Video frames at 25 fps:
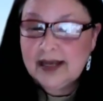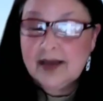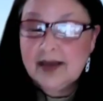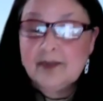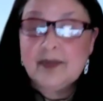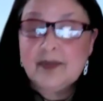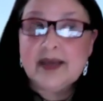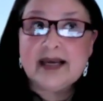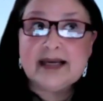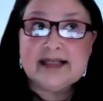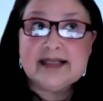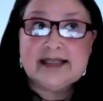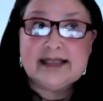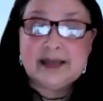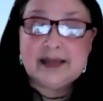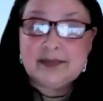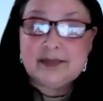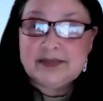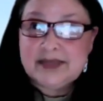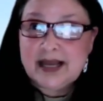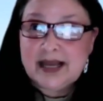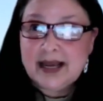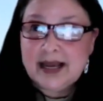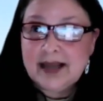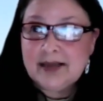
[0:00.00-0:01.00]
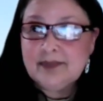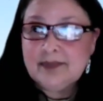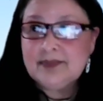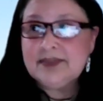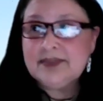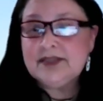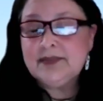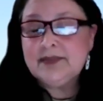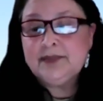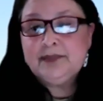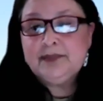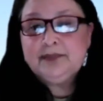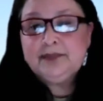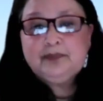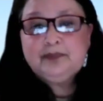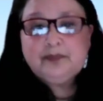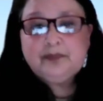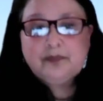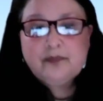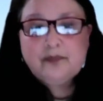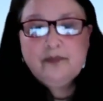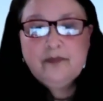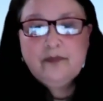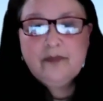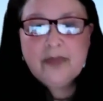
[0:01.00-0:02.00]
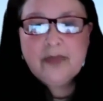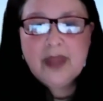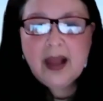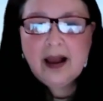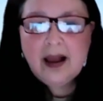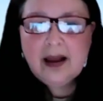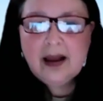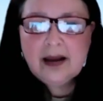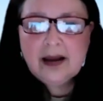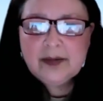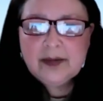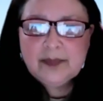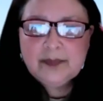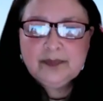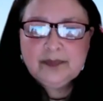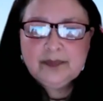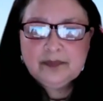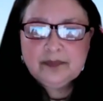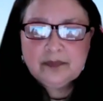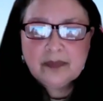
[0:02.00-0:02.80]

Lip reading: Because sometimes um